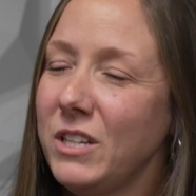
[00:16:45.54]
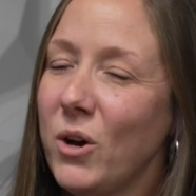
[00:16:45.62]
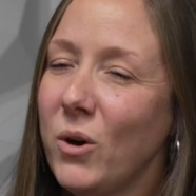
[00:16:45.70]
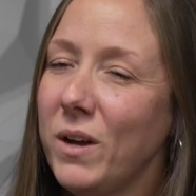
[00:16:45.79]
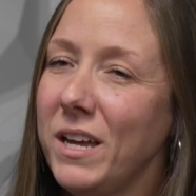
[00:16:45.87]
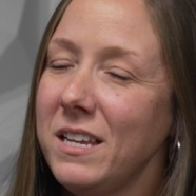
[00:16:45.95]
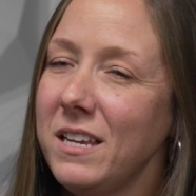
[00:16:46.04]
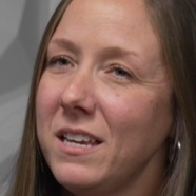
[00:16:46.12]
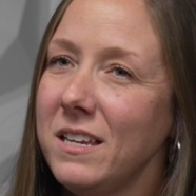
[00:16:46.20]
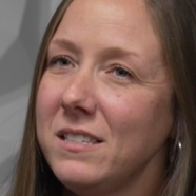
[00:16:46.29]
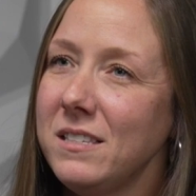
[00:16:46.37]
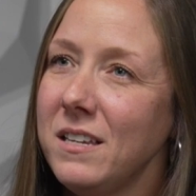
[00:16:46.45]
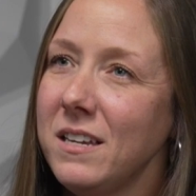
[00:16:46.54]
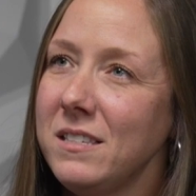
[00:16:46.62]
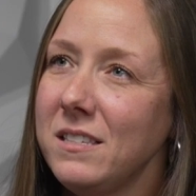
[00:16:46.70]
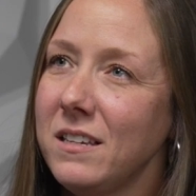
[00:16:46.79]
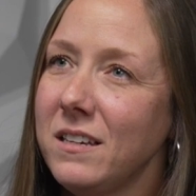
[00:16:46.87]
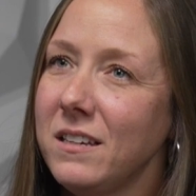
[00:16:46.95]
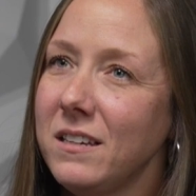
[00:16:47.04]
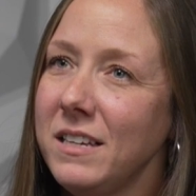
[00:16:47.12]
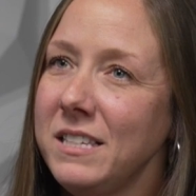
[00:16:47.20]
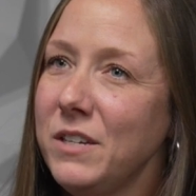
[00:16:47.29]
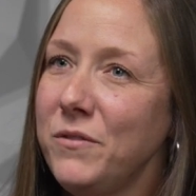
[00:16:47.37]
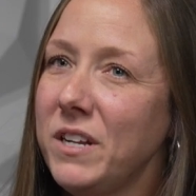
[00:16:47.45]
No, and it's
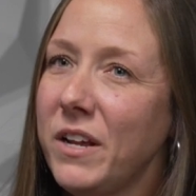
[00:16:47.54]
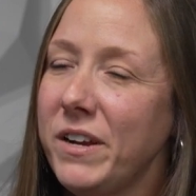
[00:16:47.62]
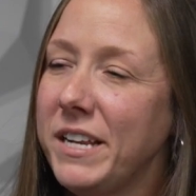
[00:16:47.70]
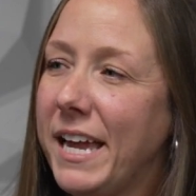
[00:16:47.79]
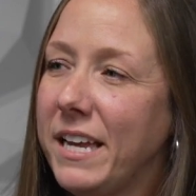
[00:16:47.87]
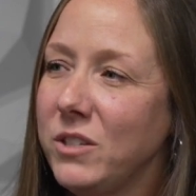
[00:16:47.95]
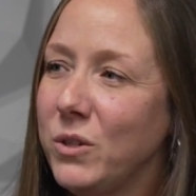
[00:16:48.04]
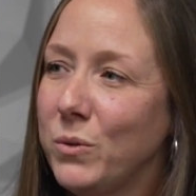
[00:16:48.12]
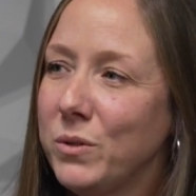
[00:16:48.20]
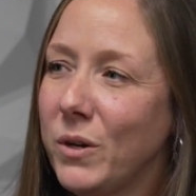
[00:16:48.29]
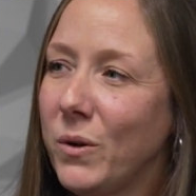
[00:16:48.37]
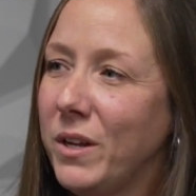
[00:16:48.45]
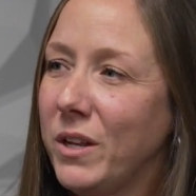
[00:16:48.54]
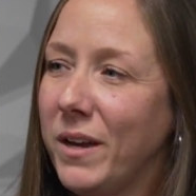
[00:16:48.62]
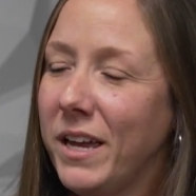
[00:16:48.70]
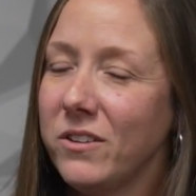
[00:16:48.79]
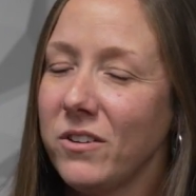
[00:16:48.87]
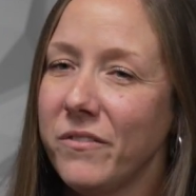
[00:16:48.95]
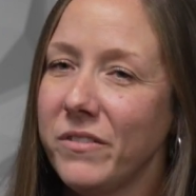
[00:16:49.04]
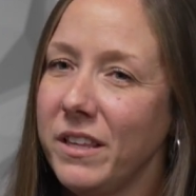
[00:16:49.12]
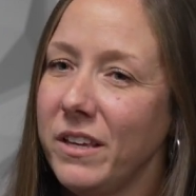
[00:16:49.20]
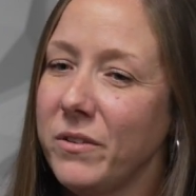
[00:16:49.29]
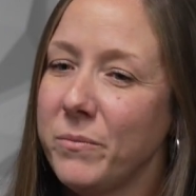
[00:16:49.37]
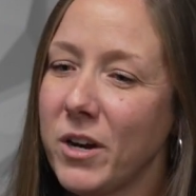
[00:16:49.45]
different every day too. So, I handle
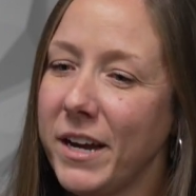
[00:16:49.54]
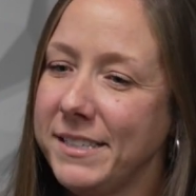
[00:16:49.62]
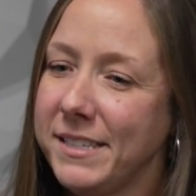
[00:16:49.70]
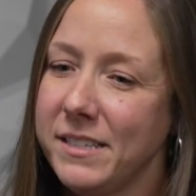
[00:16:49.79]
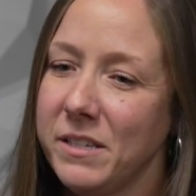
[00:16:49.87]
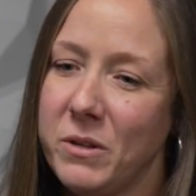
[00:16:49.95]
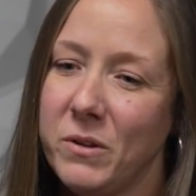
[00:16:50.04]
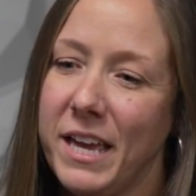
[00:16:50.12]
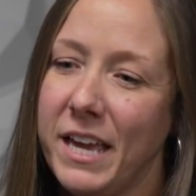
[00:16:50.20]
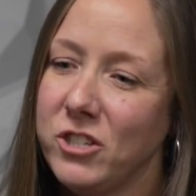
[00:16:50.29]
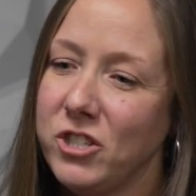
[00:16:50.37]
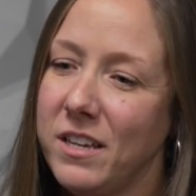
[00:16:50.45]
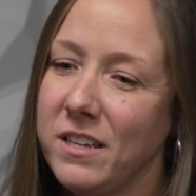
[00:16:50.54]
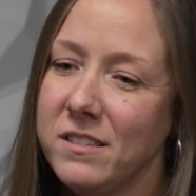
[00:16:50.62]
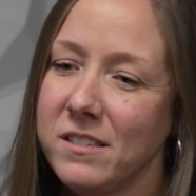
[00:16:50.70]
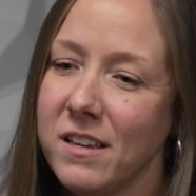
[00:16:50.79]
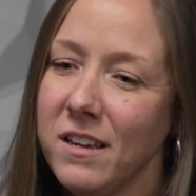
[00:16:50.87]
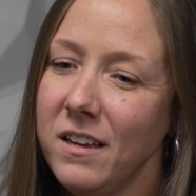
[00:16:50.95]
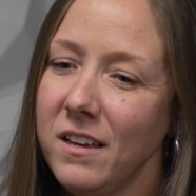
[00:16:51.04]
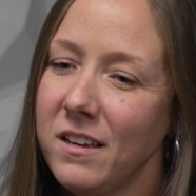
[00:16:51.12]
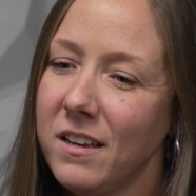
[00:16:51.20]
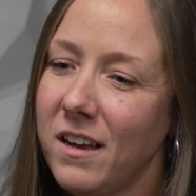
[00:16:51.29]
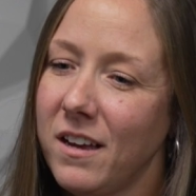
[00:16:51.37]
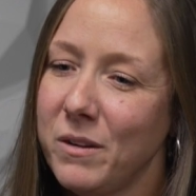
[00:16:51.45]
everything from crisis communications
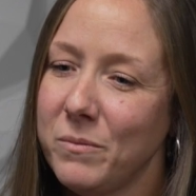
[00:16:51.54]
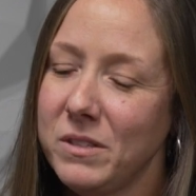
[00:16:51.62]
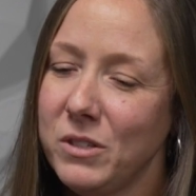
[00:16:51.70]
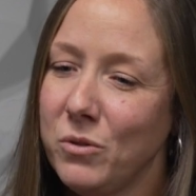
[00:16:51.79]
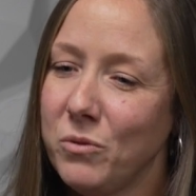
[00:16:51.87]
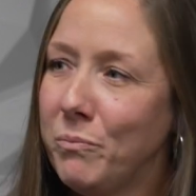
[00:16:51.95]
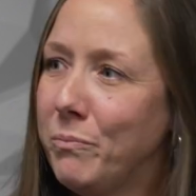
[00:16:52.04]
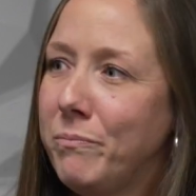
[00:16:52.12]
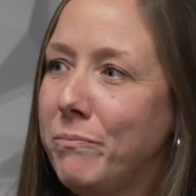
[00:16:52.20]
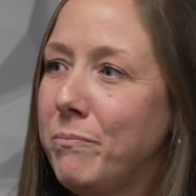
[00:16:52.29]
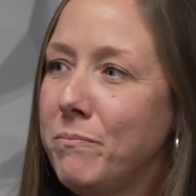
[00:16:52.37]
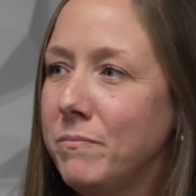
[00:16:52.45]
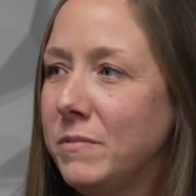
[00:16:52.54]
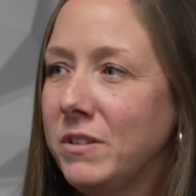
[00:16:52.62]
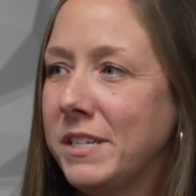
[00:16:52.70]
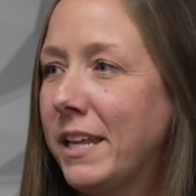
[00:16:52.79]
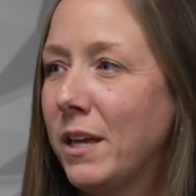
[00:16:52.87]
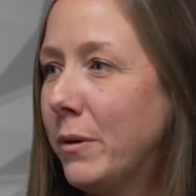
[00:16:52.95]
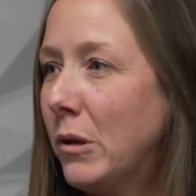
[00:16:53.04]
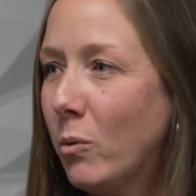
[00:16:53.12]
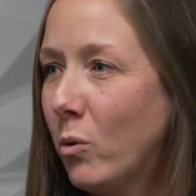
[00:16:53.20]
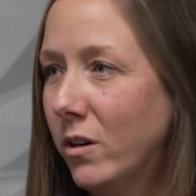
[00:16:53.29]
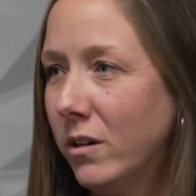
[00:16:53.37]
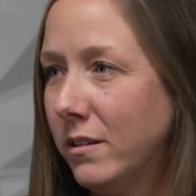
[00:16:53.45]
to designing a
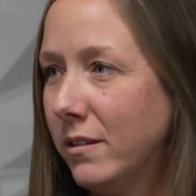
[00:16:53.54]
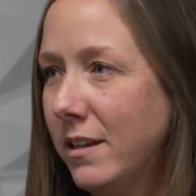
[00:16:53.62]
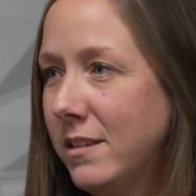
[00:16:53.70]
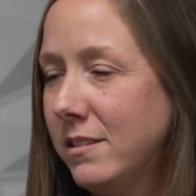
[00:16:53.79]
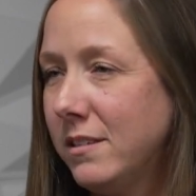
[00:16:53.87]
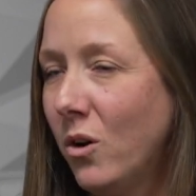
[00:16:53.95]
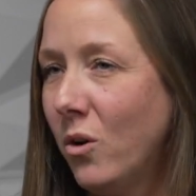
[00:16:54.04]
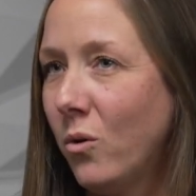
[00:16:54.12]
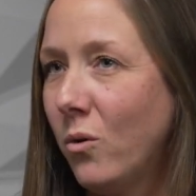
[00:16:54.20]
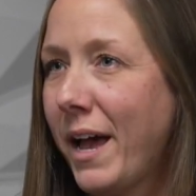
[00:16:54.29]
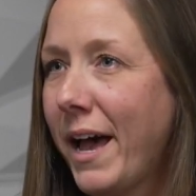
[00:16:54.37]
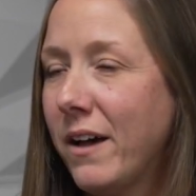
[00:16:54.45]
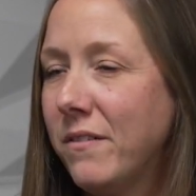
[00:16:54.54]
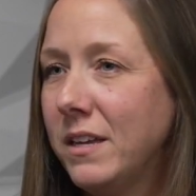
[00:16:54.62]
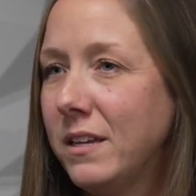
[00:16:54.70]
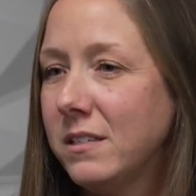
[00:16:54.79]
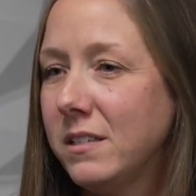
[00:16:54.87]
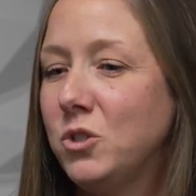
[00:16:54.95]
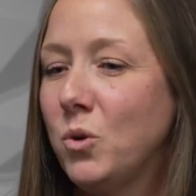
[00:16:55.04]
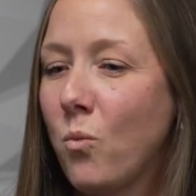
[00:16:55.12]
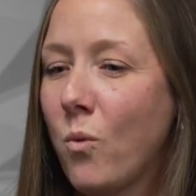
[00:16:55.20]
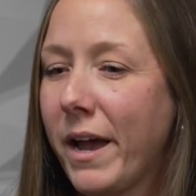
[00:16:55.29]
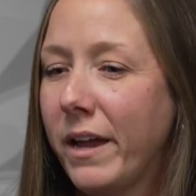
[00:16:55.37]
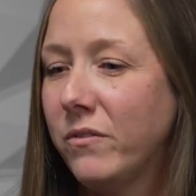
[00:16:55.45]
billboard, and so having such a
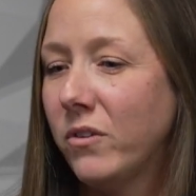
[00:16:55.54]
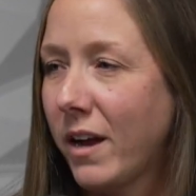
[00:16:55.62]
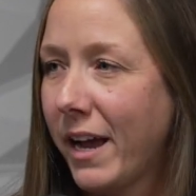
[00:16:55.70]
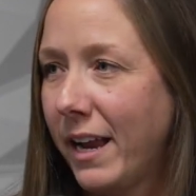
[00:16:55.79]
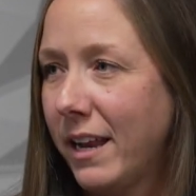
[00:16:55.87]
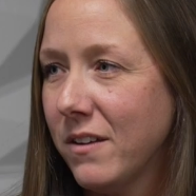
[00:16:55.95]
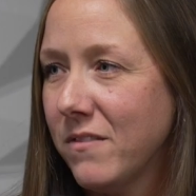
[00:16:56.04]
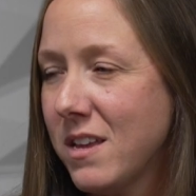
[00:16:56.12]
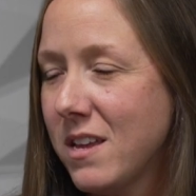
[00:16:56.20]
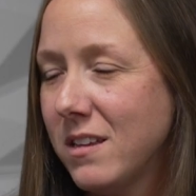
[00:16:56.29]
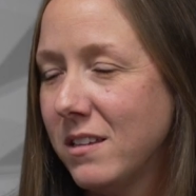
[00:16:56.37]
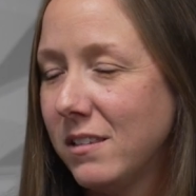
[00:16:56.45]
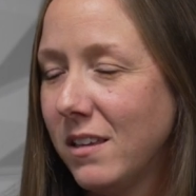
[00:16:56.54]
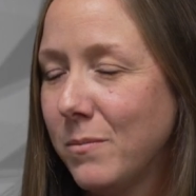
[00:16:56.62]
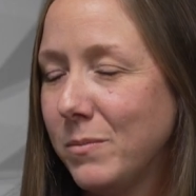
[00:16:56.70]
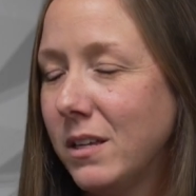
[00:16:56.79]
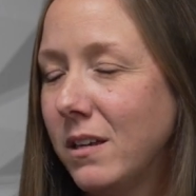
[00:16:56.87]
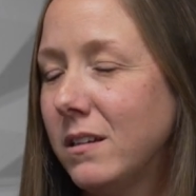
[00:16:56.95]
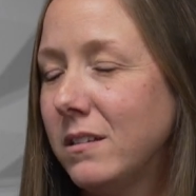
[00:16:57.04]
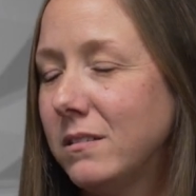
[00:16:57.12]
wide variety of things keeps it